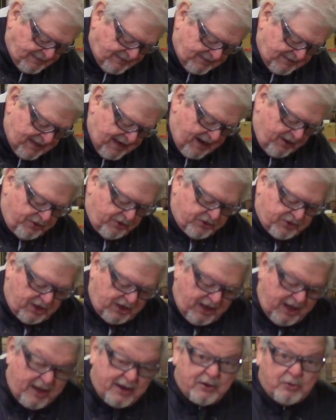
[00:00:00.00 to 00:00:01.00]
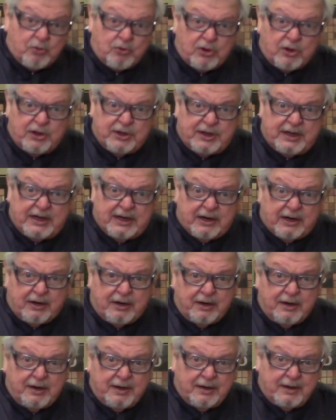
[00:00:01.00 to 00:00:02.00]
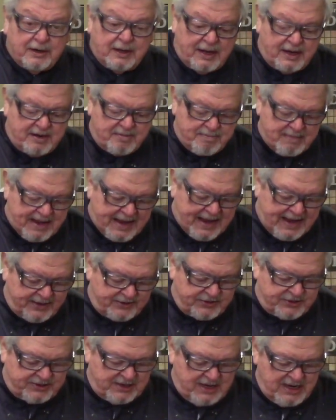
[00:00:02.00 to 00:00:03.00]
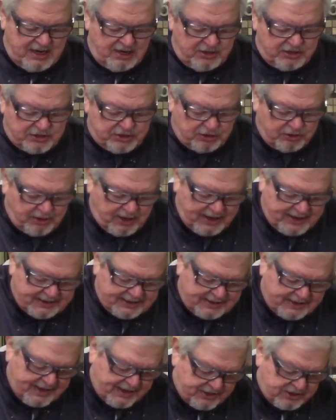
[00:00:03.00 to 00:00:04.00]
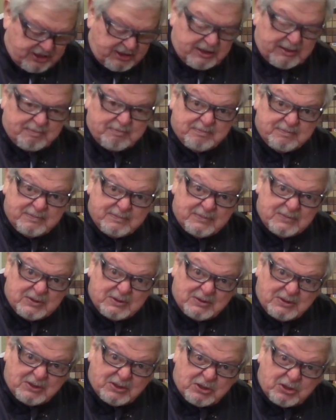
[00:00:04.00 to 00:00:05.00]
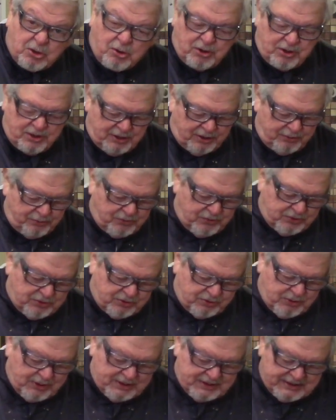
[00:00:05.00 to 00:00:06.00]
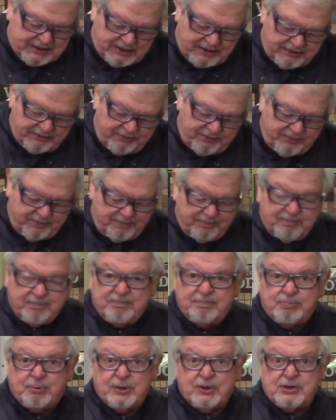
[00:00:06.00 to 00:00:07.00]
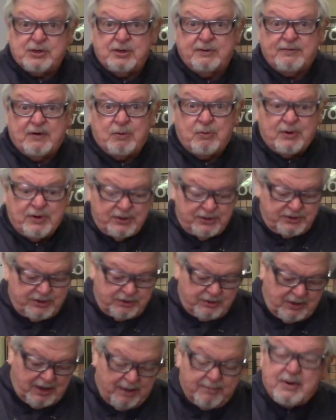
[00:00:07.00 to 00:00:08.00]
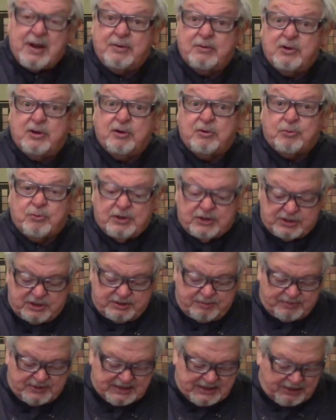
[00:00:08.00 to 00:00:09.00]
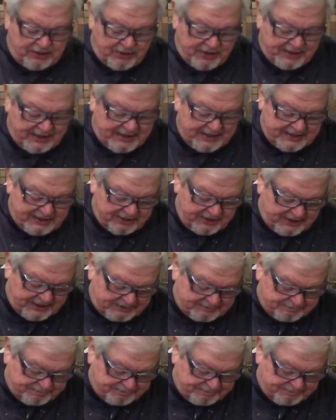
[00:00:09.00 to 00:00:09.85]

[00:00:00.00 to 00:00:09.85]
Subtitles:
Now there's a lot of wood here, a lot of mass, so I can actually torque it with a great deal of pressure if I wanted to. I'm not going to risk tearing anything.